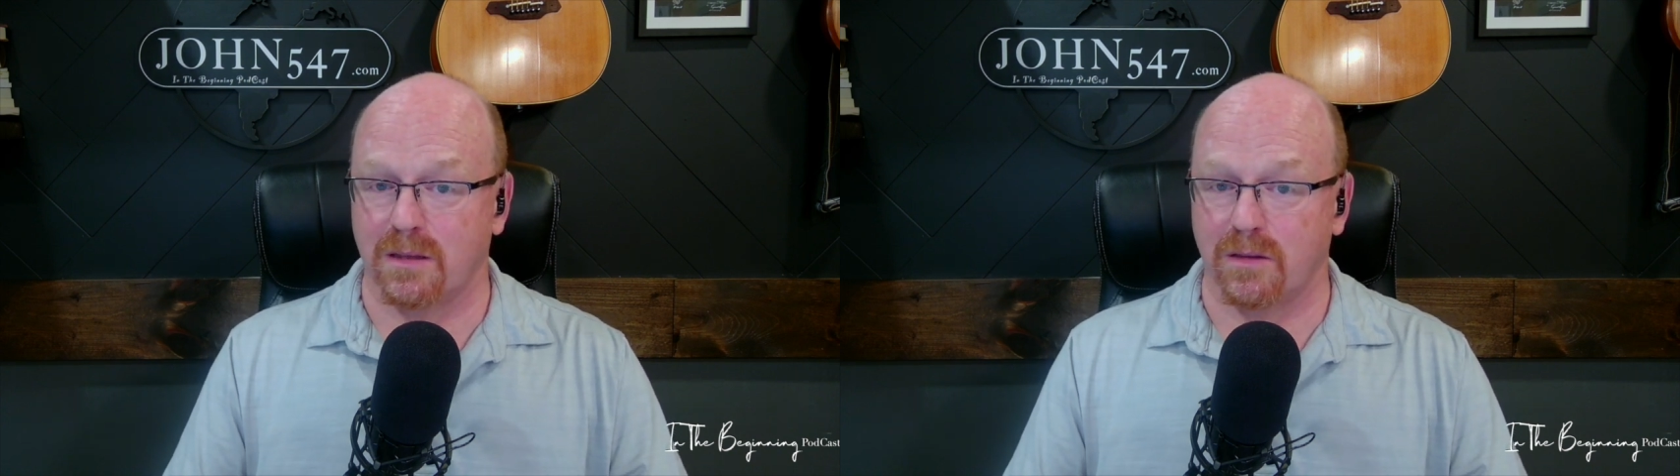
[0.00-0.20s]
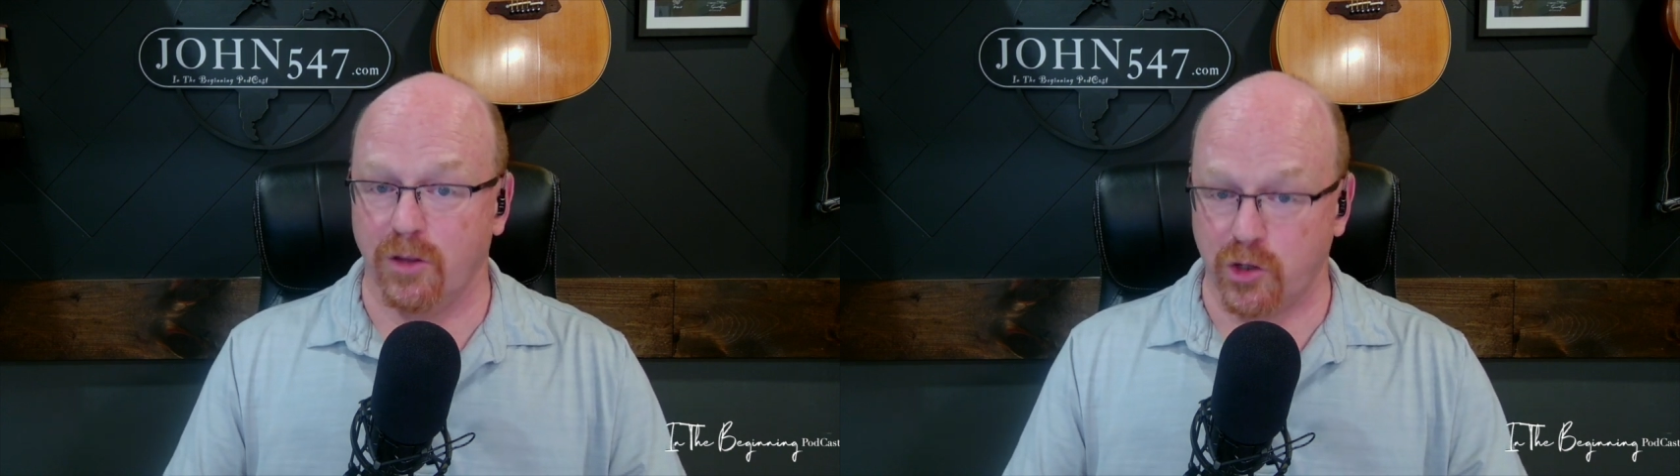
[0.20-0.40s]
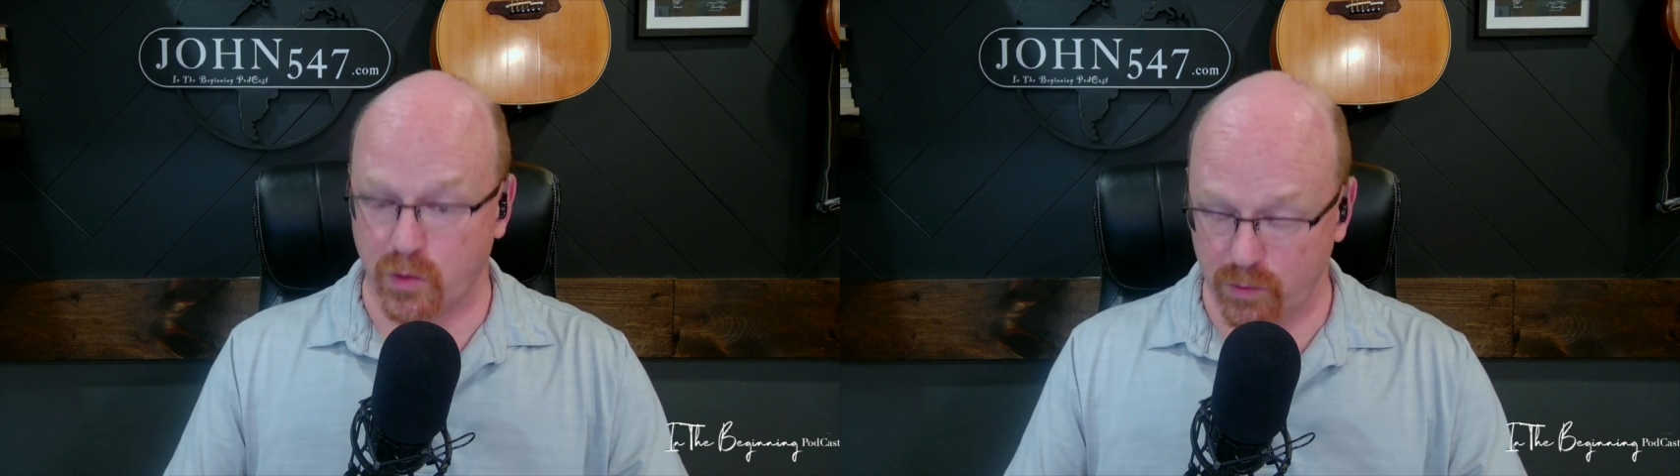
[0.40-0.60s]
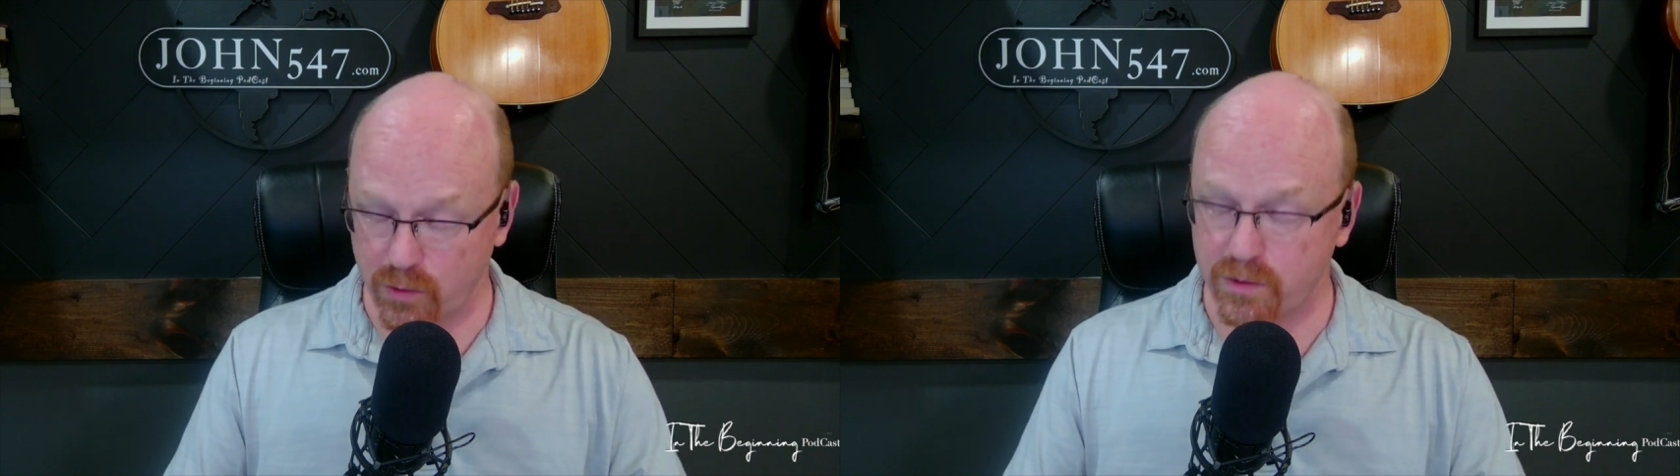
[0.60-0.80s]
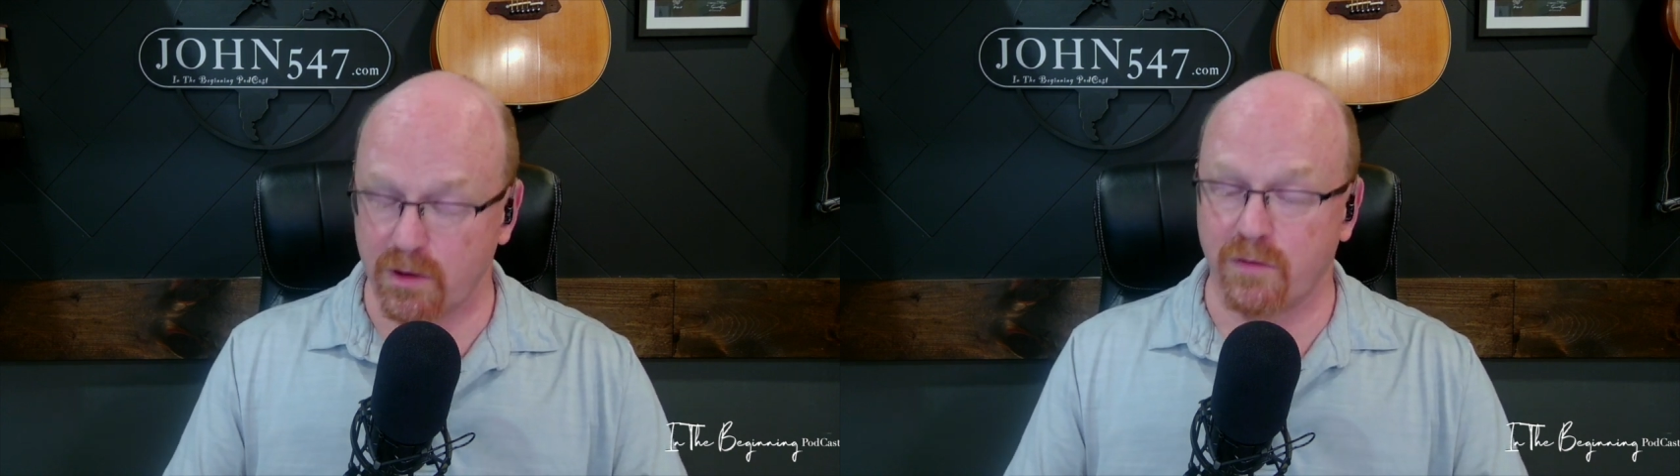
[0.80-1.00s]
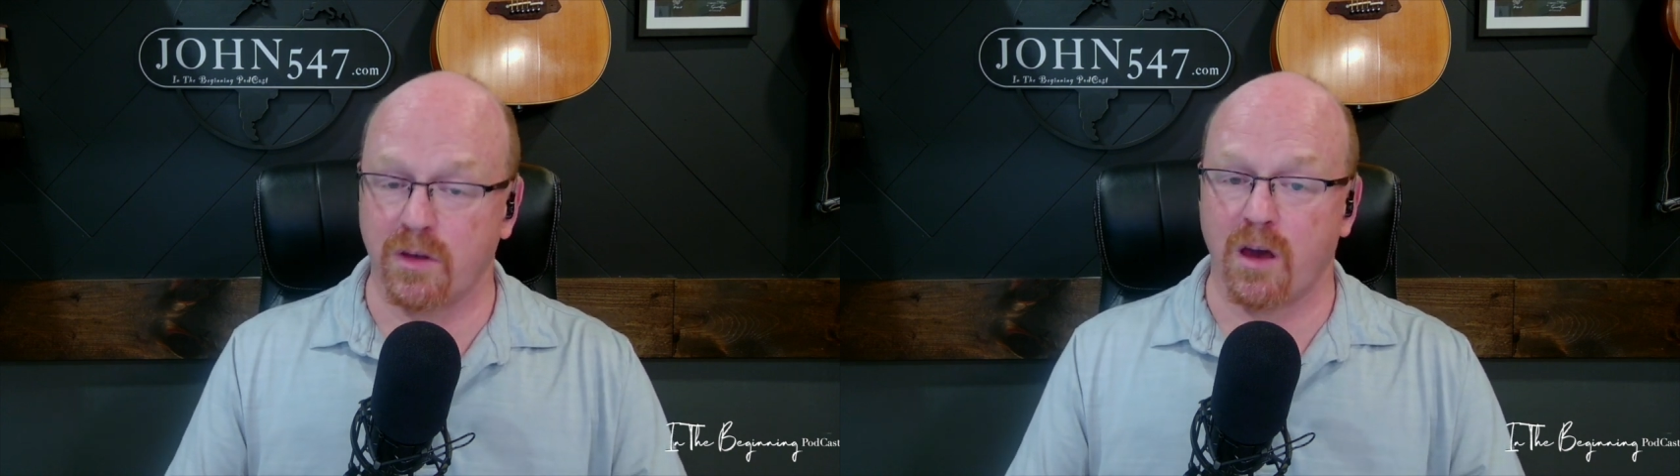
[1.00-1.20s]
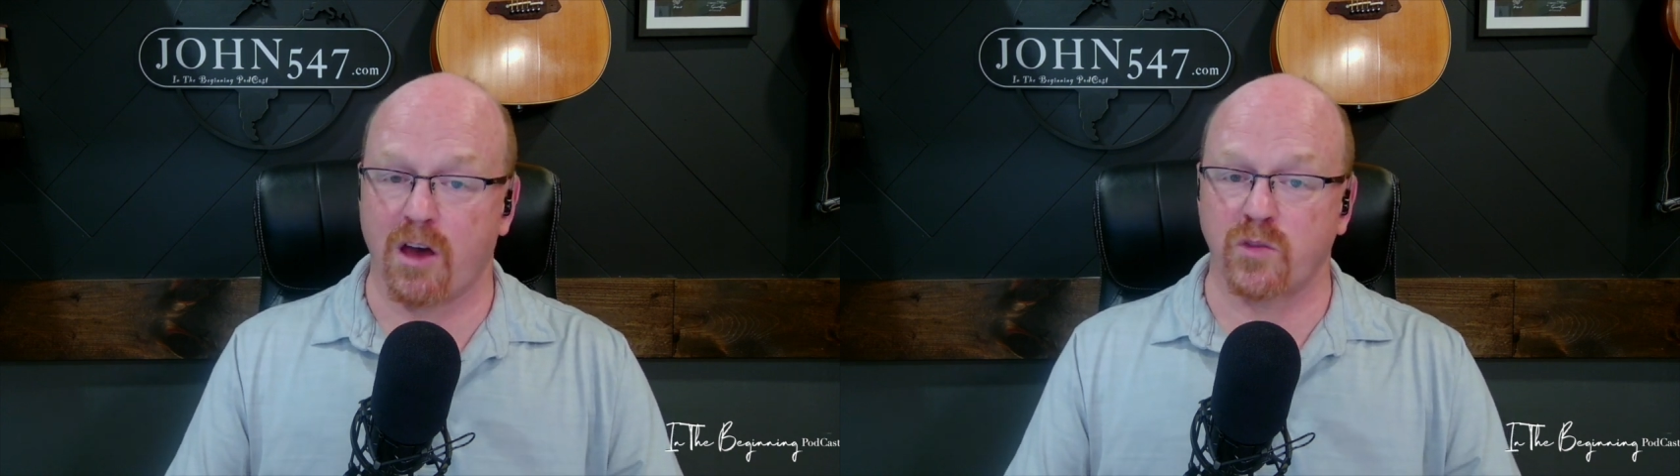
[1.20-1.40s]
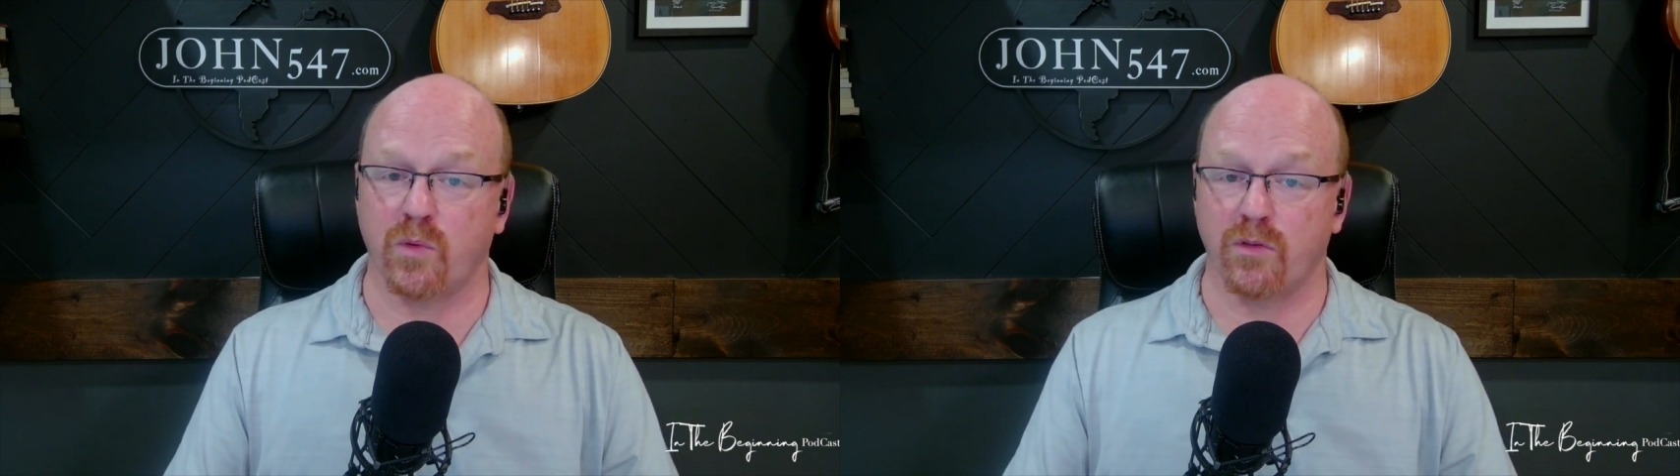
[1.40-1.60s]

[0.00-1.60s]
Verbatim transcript: the truth of the gospel,